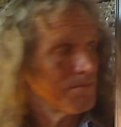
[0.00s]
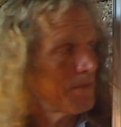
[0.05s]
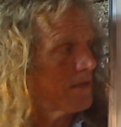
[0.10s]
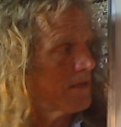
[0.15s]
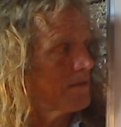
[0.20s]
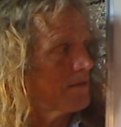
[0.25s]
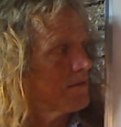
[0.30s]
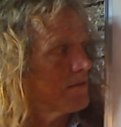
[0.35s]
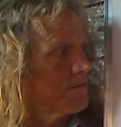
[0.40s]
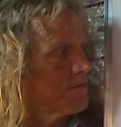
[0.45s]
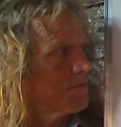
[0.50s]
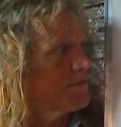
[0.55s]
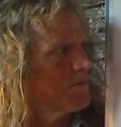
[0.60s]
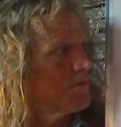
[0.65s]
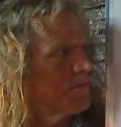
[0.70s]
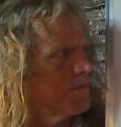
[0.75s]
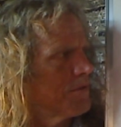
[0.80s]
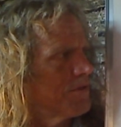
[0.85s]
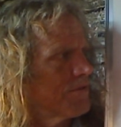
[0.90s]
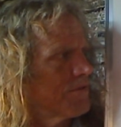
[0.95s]
Magnetism is
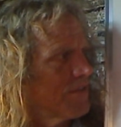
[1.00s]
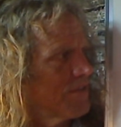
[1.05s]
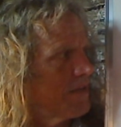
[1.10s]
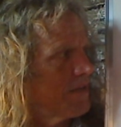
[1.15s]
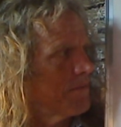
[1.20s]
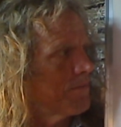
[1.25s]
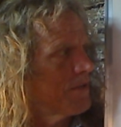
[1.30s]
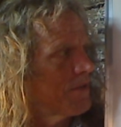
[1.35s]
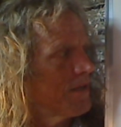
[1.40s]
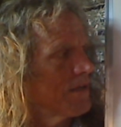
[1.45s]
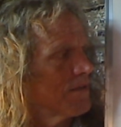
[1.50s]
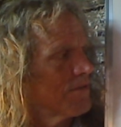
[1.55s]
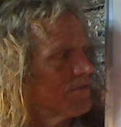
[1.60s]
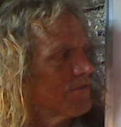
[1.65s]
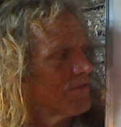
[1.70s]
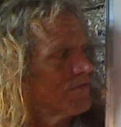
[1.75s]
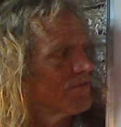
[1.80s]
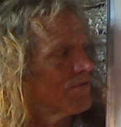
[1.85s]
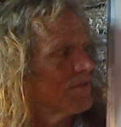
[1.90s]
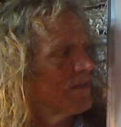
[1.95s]
doing the same thing. It's
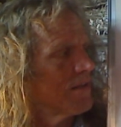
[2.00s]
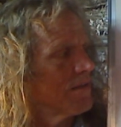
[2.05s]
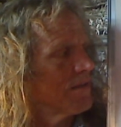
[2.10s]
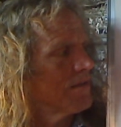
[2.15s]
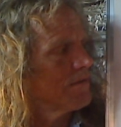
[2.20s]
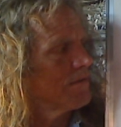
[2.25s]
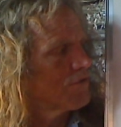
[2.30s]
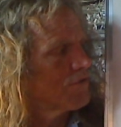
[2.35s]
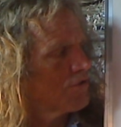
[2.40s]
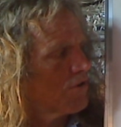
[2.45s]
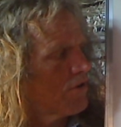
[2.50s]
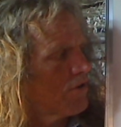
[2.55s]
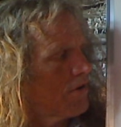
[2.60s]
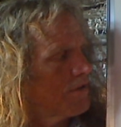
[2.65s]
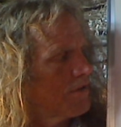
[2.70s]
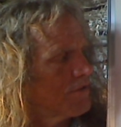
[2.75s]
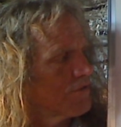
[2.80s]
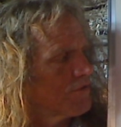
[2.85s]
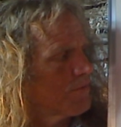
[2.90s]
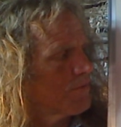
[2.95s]
just saying
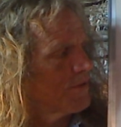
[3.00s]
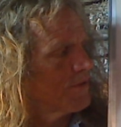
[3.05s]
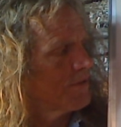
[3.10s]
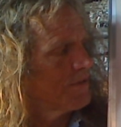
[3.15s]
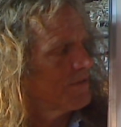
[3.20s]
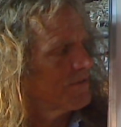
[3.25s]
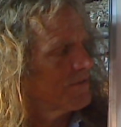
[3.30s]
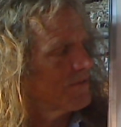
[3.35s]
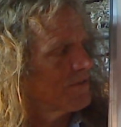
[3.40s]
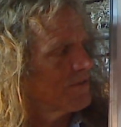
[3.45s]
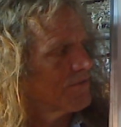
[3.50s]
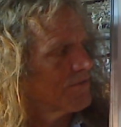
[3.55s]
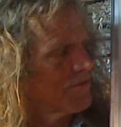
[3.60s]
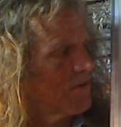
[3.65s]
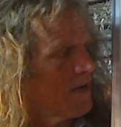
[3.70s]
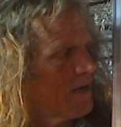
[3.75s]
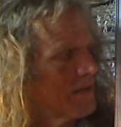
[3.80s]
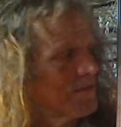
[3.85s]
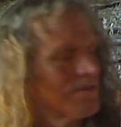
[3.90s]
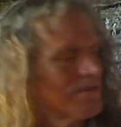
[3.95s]
charge is when these things are
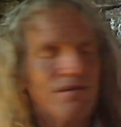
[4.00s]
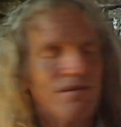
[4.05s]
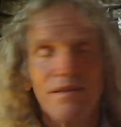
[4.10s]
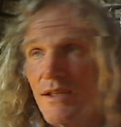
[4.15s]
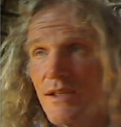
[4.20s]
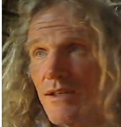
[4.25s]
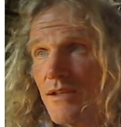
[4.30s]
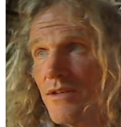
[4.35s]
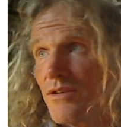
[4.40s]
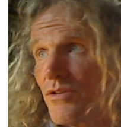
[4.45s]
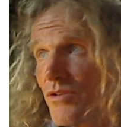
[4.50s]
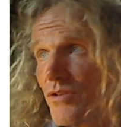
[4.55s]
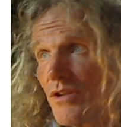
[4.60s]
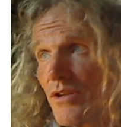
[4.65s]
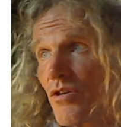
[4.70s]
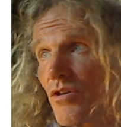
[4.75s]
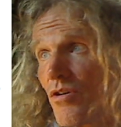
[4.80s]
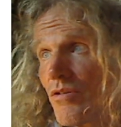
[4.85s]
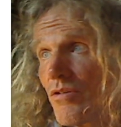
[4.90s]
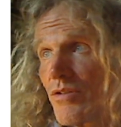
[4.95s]
isolated, you can
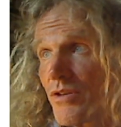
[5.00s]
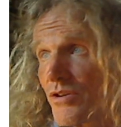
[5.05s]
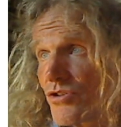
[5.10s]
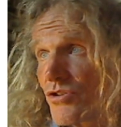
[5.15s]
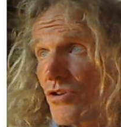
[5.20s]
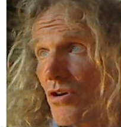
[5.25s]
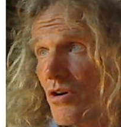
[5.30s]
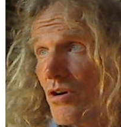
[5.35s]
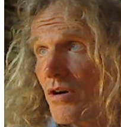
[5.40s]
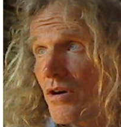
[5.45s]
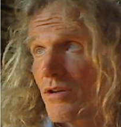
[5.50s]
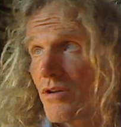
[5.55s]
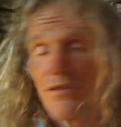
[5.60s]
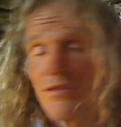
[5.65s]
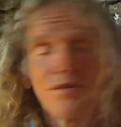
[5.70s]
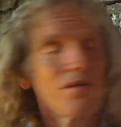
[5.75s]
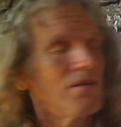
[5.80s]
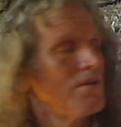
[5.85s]
call it a charge.